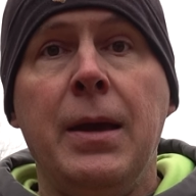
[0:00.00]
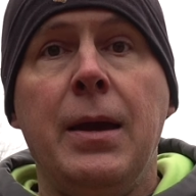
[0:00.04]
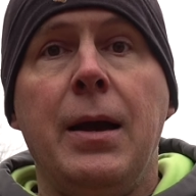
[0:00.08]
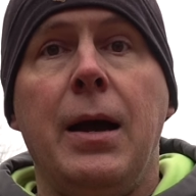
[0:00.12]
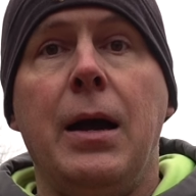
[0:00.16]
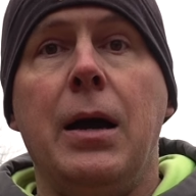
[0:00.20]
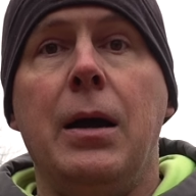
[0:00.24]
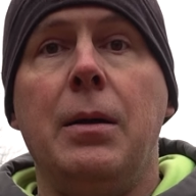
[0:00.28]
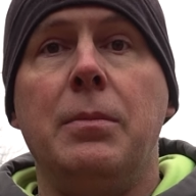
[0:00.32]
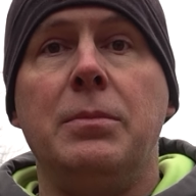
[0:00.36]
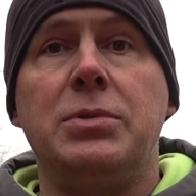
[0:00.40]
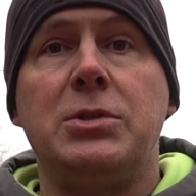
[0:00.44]

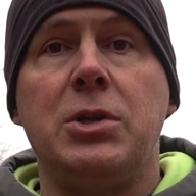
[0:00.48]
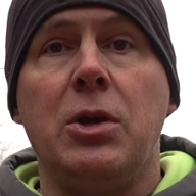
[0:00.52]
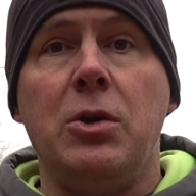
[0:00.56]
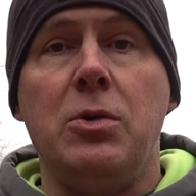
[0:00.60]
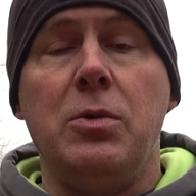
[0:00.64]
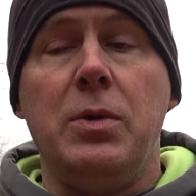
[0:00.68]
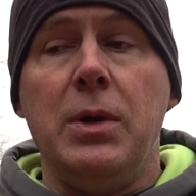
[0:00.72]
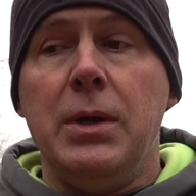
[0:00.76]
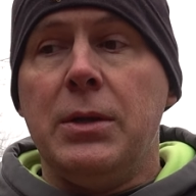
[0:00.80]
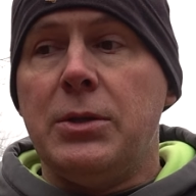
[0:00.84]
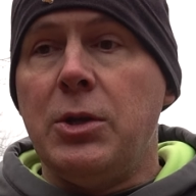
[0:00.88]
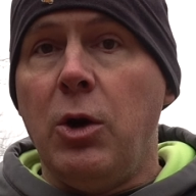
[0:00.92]

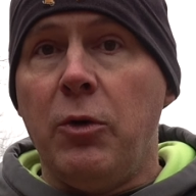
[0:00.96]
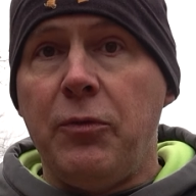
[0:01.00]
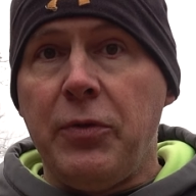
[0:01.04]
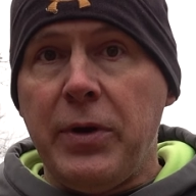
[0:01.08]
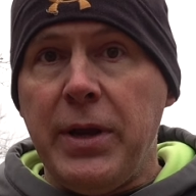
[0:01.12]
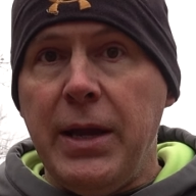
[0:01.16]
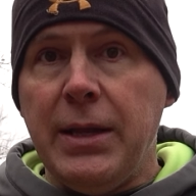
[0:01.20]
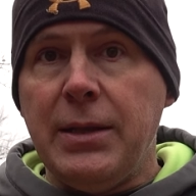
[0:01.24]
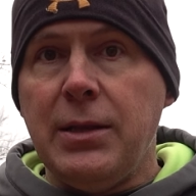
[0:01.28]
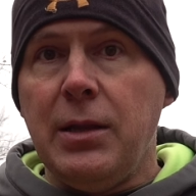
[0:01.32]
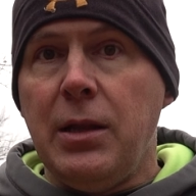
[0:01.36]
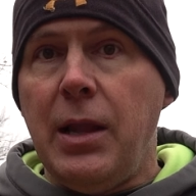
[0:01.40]
So don't
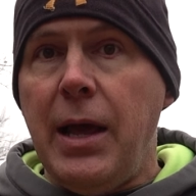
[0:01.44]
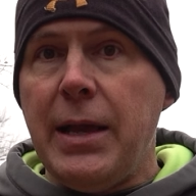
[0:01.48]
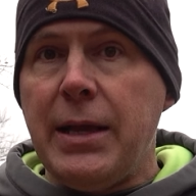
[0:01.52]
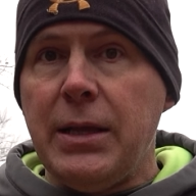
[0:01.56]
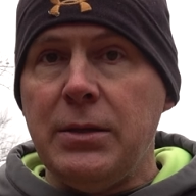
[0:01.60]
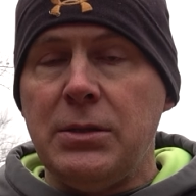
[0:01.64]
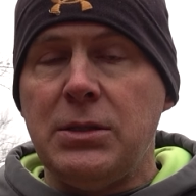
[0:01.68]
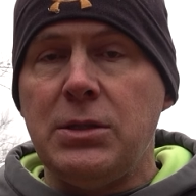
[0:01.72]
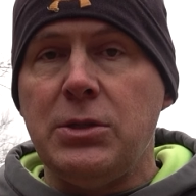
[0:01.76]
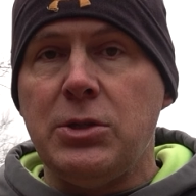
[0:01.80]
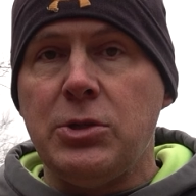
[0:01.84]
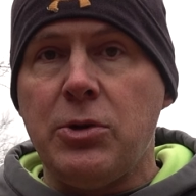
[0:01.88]
forget to like
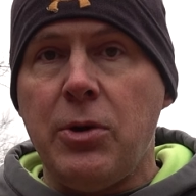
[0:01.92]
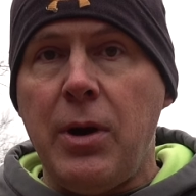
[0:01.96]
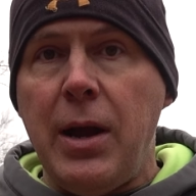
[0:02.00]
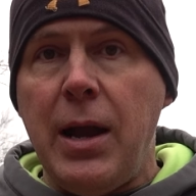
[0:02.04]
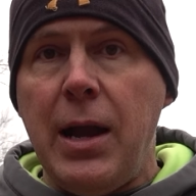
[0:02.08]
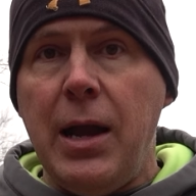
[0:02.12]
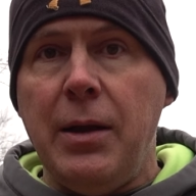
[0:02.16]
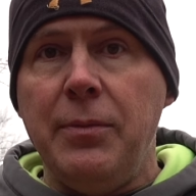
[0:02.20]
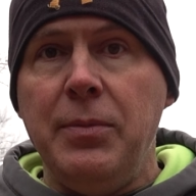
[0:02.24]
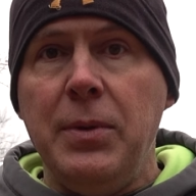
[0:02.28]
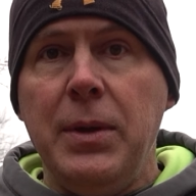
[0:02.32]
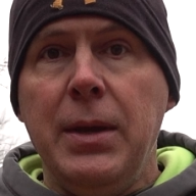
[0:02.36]
and
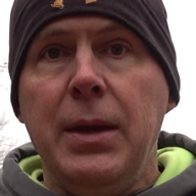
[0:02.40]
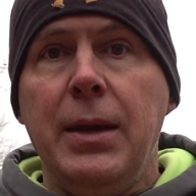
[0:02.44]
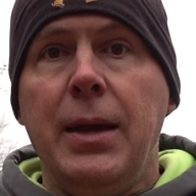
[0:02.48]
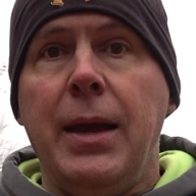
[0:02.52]
subscribe